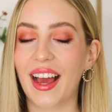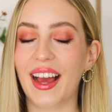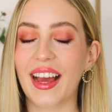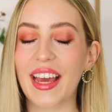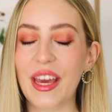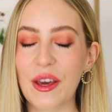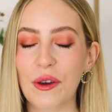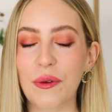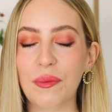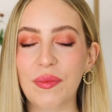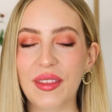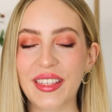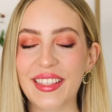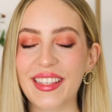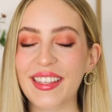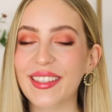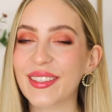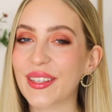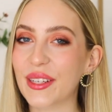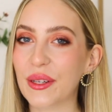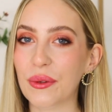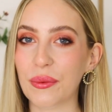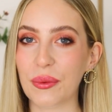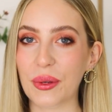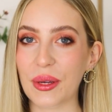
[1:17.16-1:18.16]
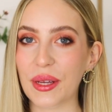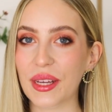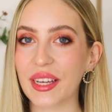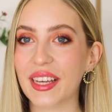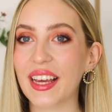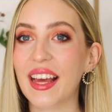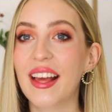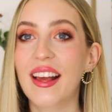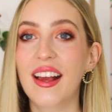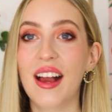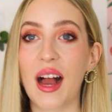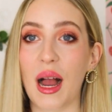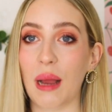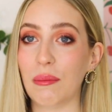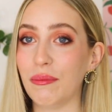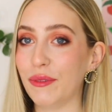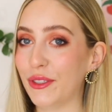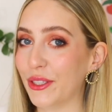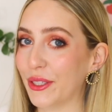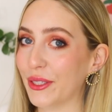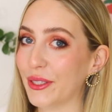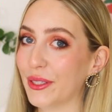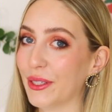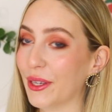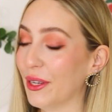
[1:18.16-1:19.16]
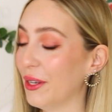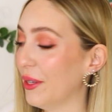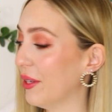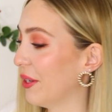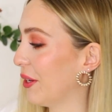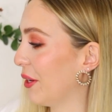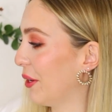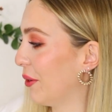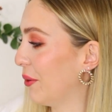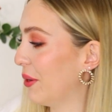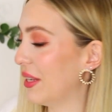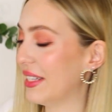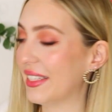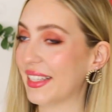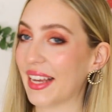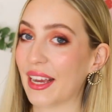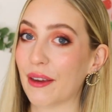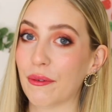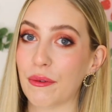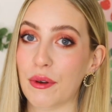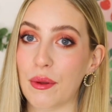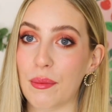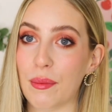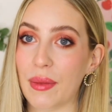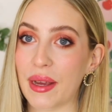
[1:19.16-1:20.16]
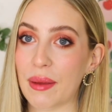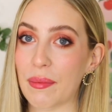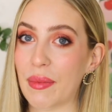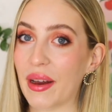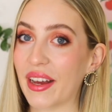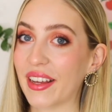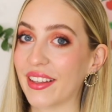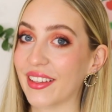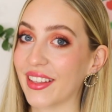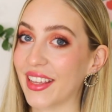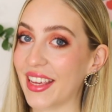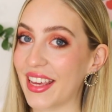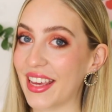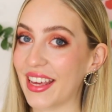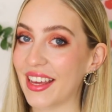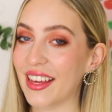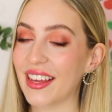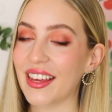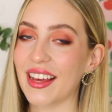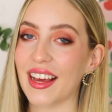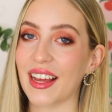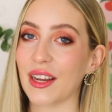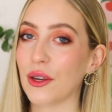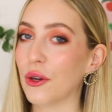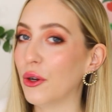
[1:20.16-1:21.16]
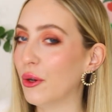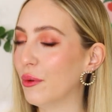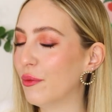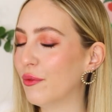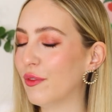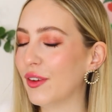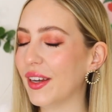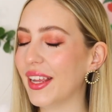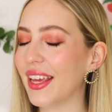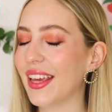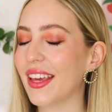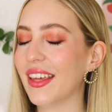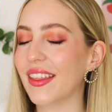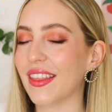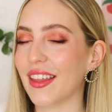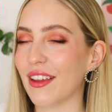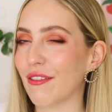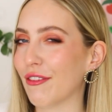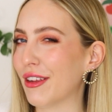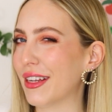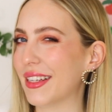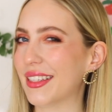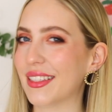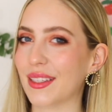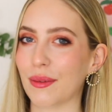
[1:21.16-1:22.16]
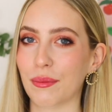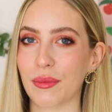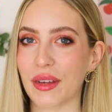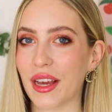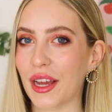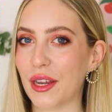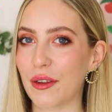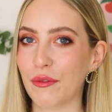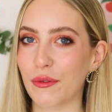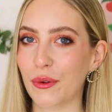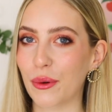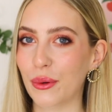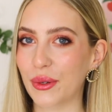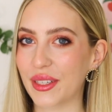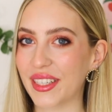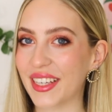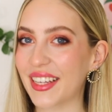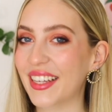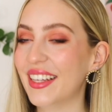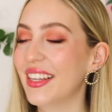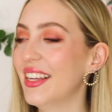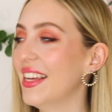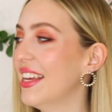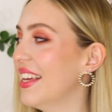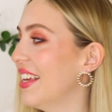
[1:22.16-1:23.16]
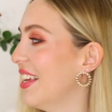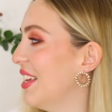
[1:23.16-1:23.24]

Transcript: I hope this is going to work. I'm just going to go down my pile here and hopefully they're in some kind of order.